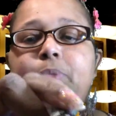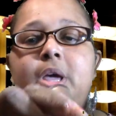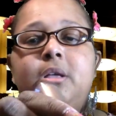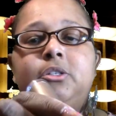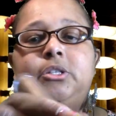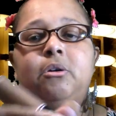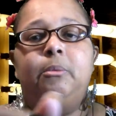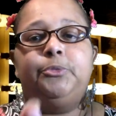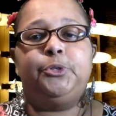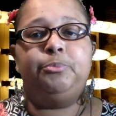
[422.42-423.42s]
So
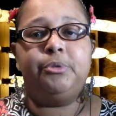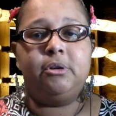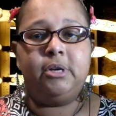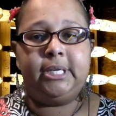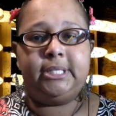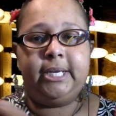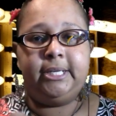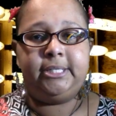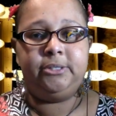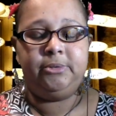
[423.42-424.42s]
I'm super
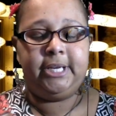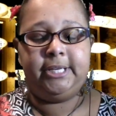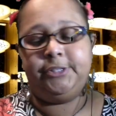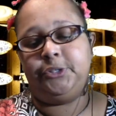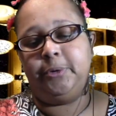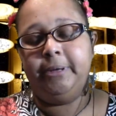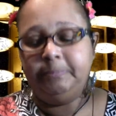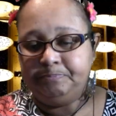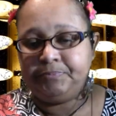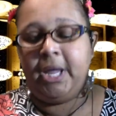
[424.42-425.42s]
excited to get into it.
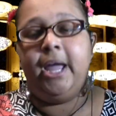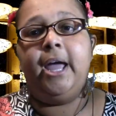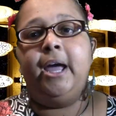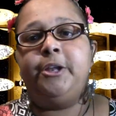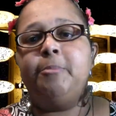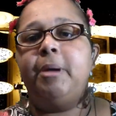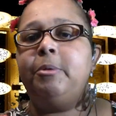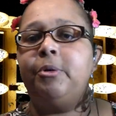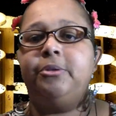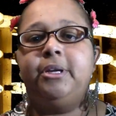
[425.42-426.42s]
And you might be
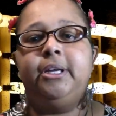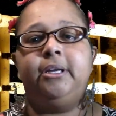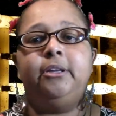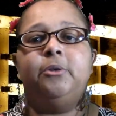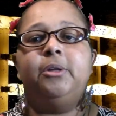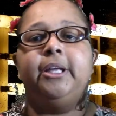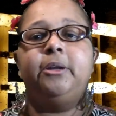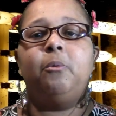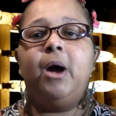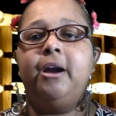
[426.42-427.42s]
wondering,
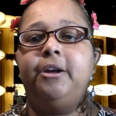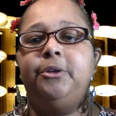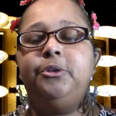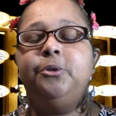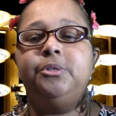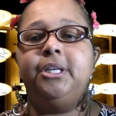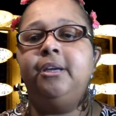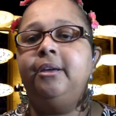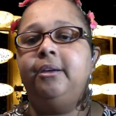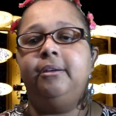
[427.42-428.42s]
Elena, why are you
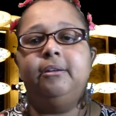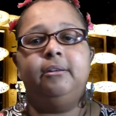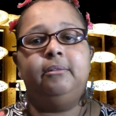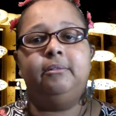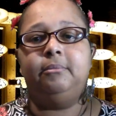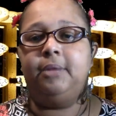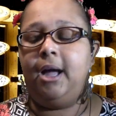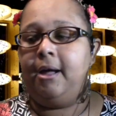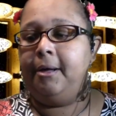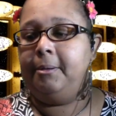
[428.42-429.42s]
using
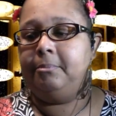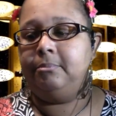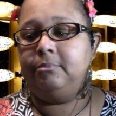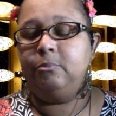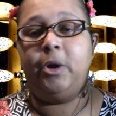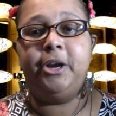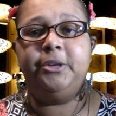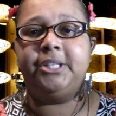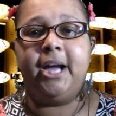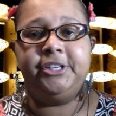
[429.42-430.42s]

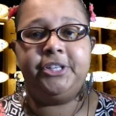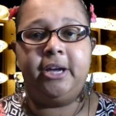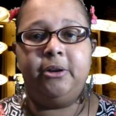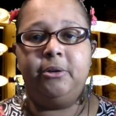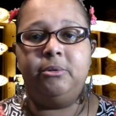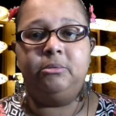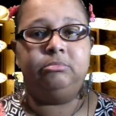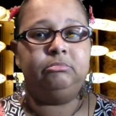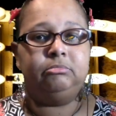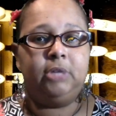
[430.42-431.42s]
eyeshadow
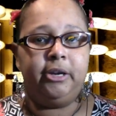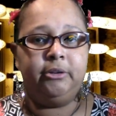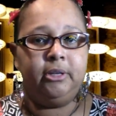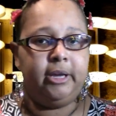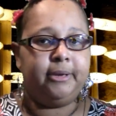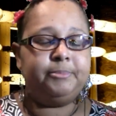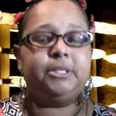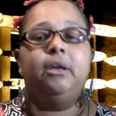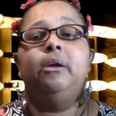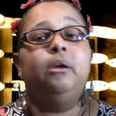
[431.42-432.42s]
on your lips?
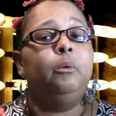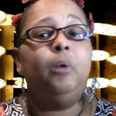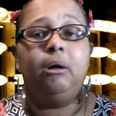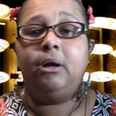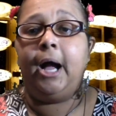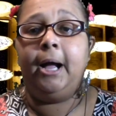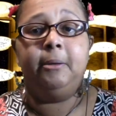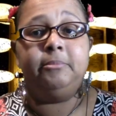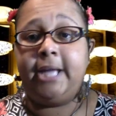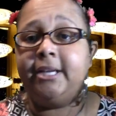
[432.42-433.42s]
Well,
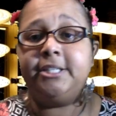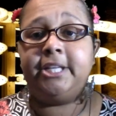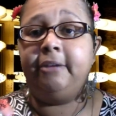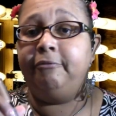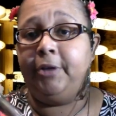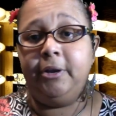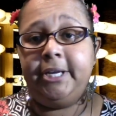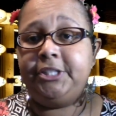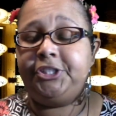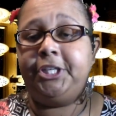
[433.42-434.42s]
that is a
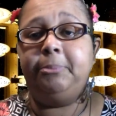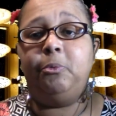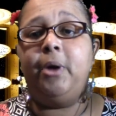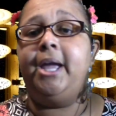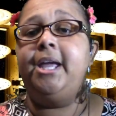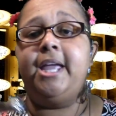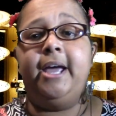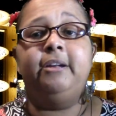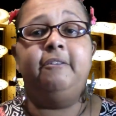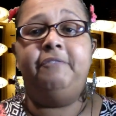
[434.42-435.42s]
very cheap way
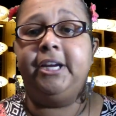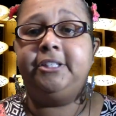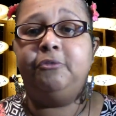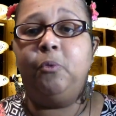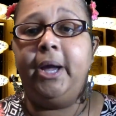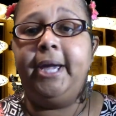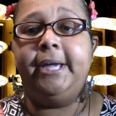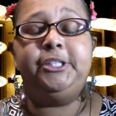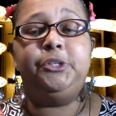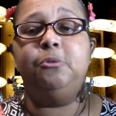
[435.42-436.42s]
and effective way
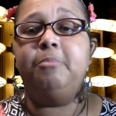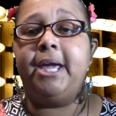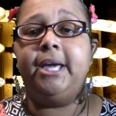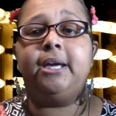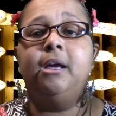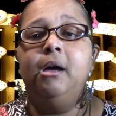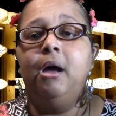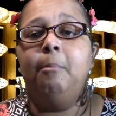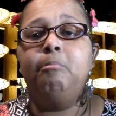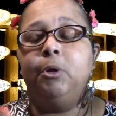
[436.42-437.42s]
to make
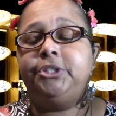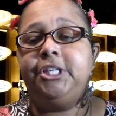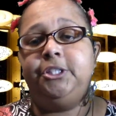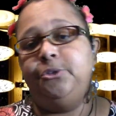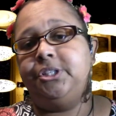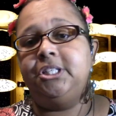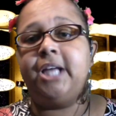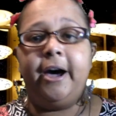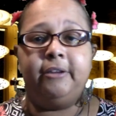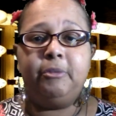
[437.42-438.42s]
multi-uses
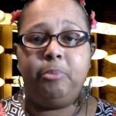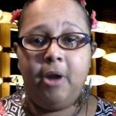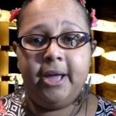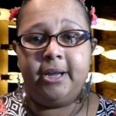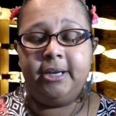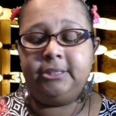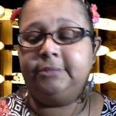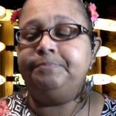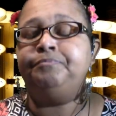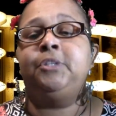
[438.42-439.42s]
out of a product.
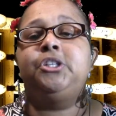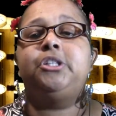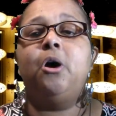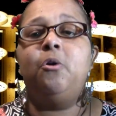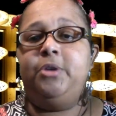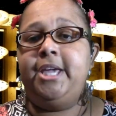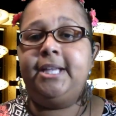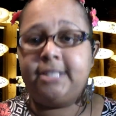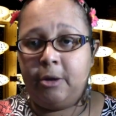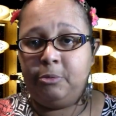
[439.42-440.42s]
So
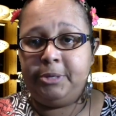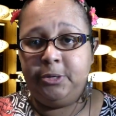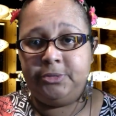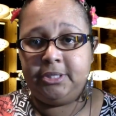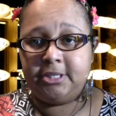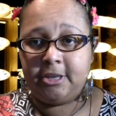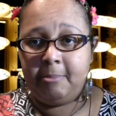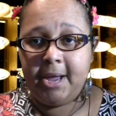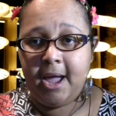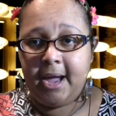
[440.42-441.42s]
yes, I will be using this on
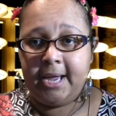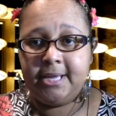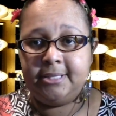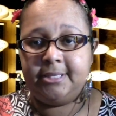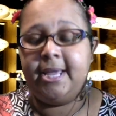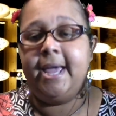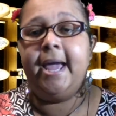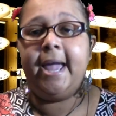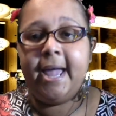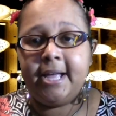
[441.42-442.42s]
my eyes,
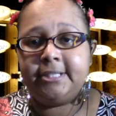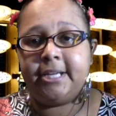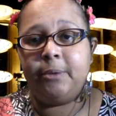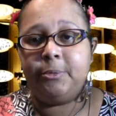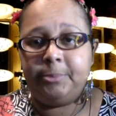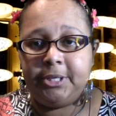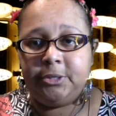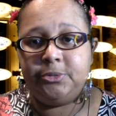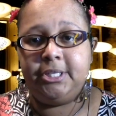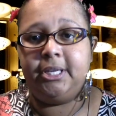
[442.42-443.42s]
and I will be
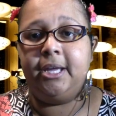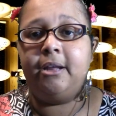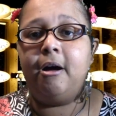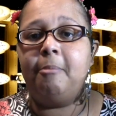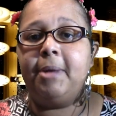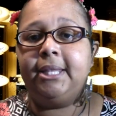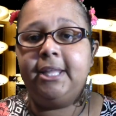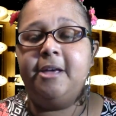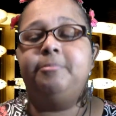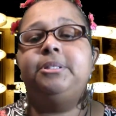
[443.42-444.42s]
using it on my
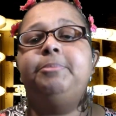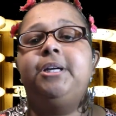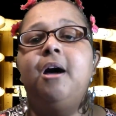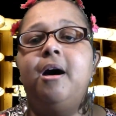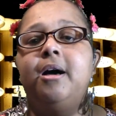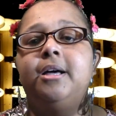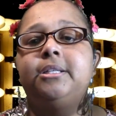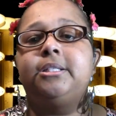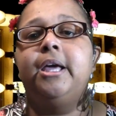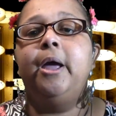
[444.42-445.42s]
lips
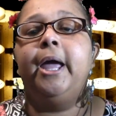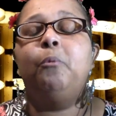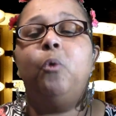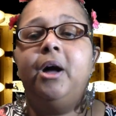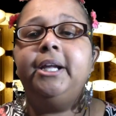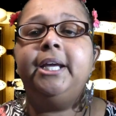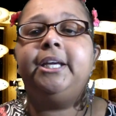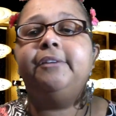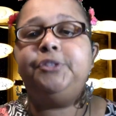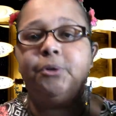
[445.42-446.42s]
because one, it
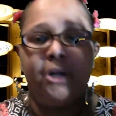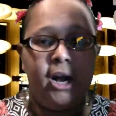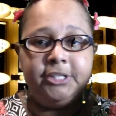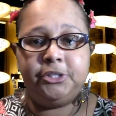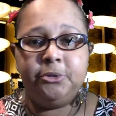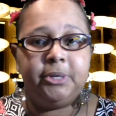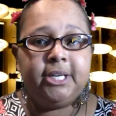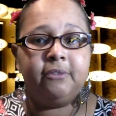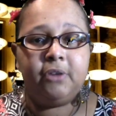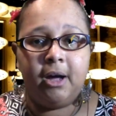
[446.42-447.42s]
gives you a
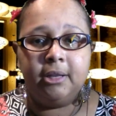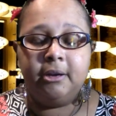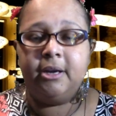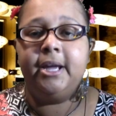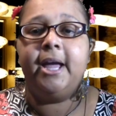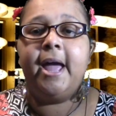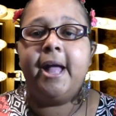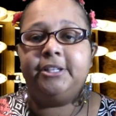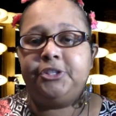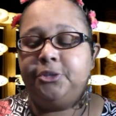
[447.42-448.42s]
continuity of color,
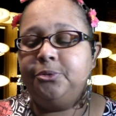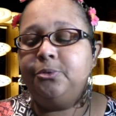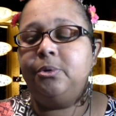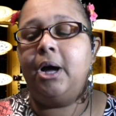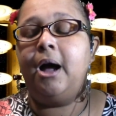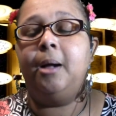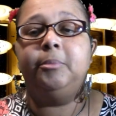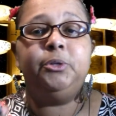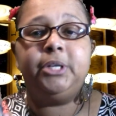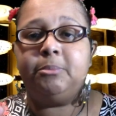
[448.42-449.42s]
and two,
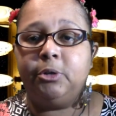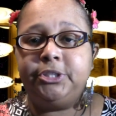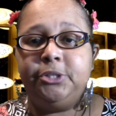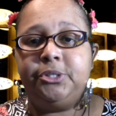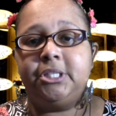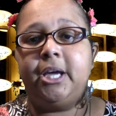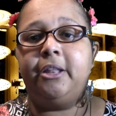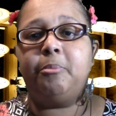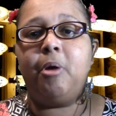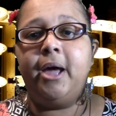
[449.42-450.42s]
you get multi-uses out
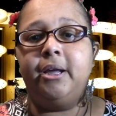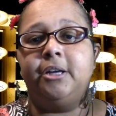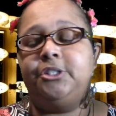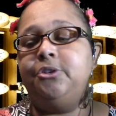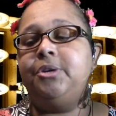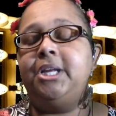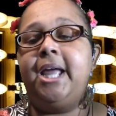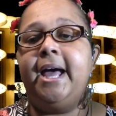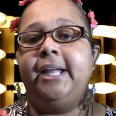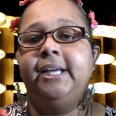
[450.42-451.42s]
of the product. So you can
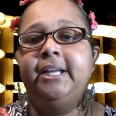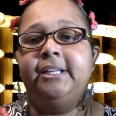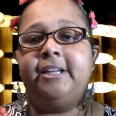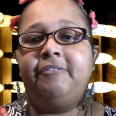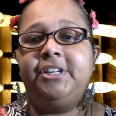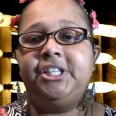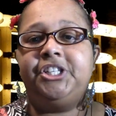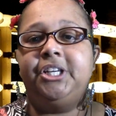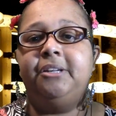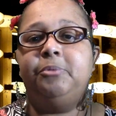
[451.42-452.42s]
add
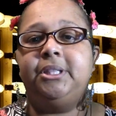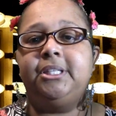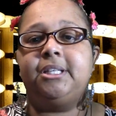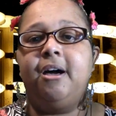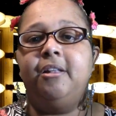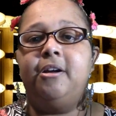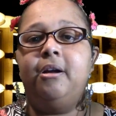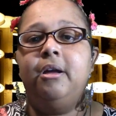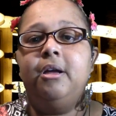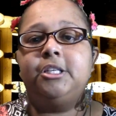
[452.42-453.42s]
definition with this
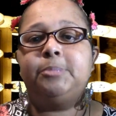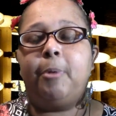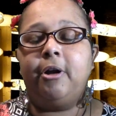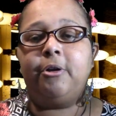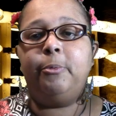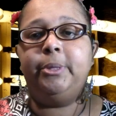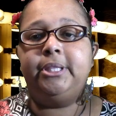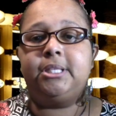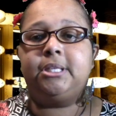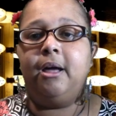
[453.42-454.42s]
color, sparkle with
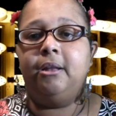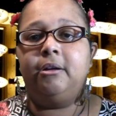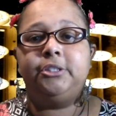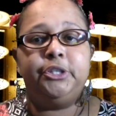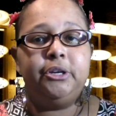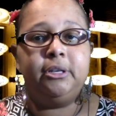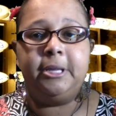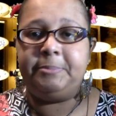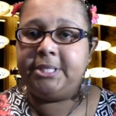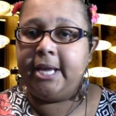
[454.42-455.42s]
this color to your
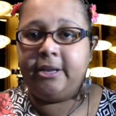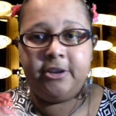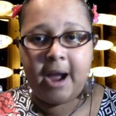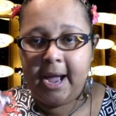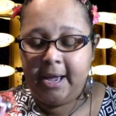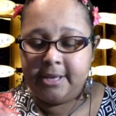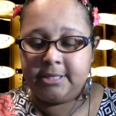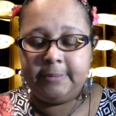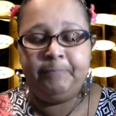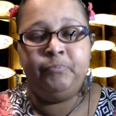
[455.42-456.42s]
lips and your
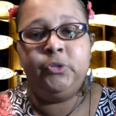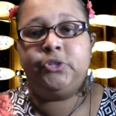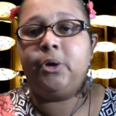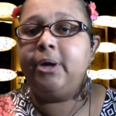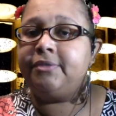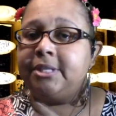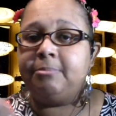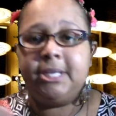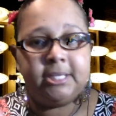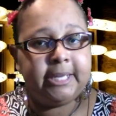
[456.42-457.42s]
eyes. So if
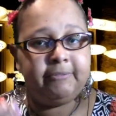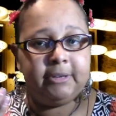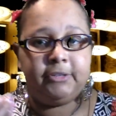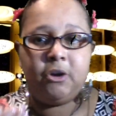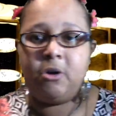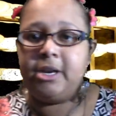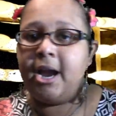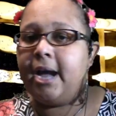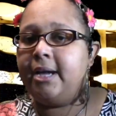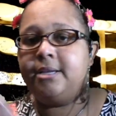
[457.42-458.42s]
something is safe enough to go on
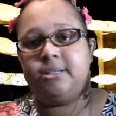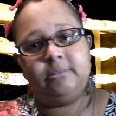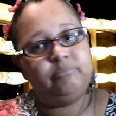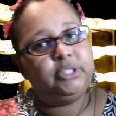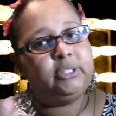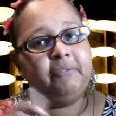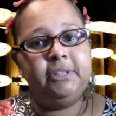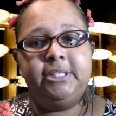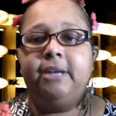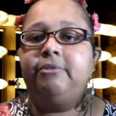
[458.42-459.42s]
your eyes, it's
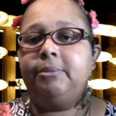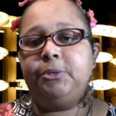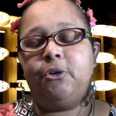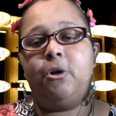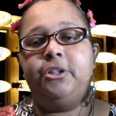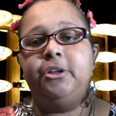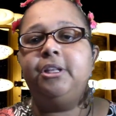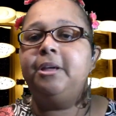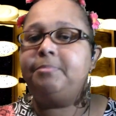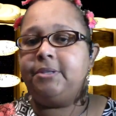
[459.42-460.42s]
definitely safe enough to go on your
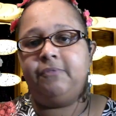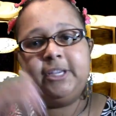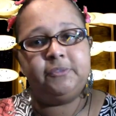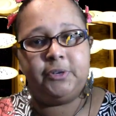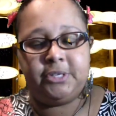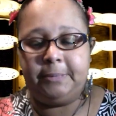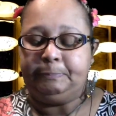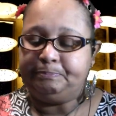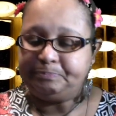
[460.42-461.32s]
lips and vice versa.